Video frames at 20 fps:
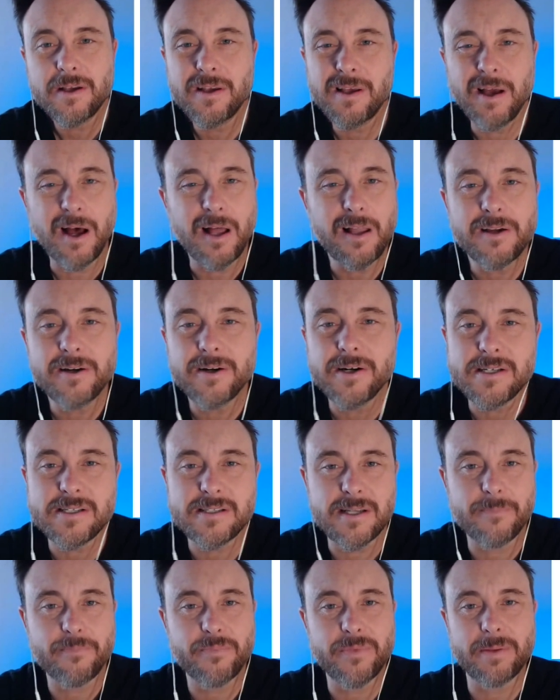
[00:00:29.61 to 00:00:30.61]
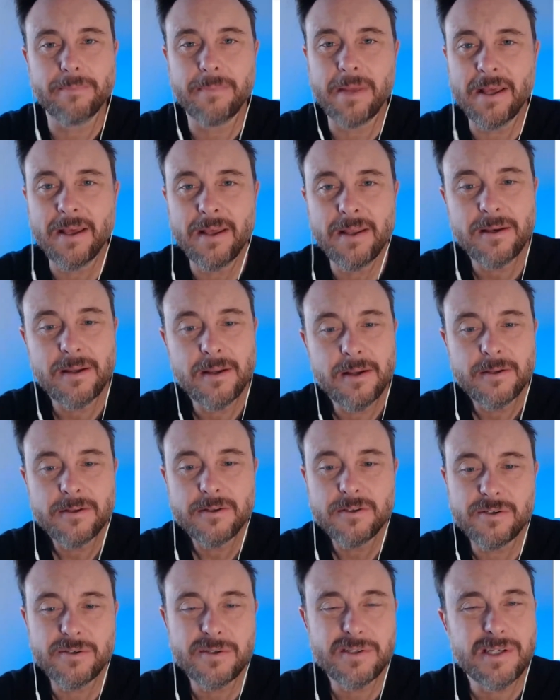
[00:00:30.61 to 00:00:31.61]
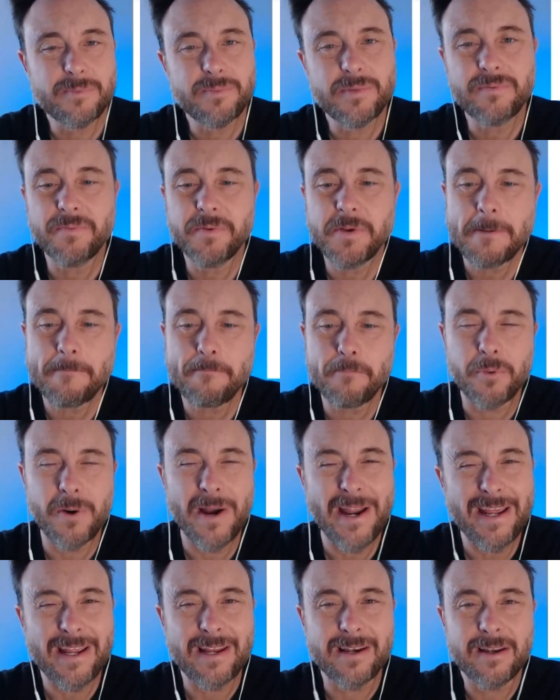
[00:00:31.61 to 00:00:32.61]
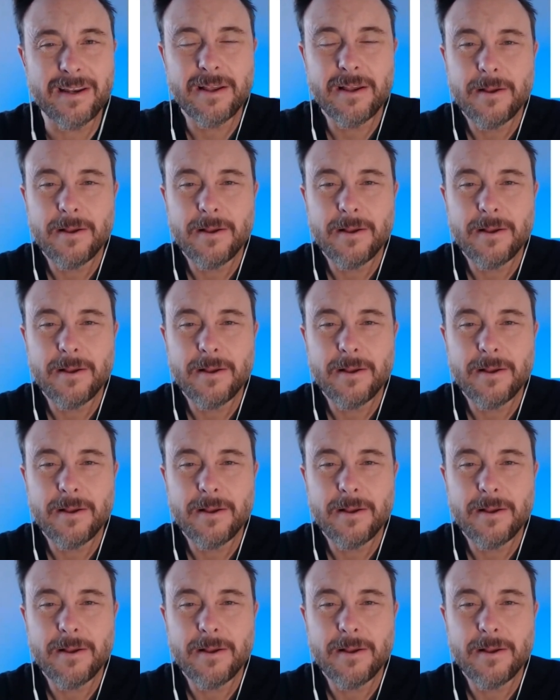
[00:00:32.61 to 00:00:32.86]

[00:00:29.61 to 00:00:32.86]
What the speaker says: Color or something, man. Do something for your brain.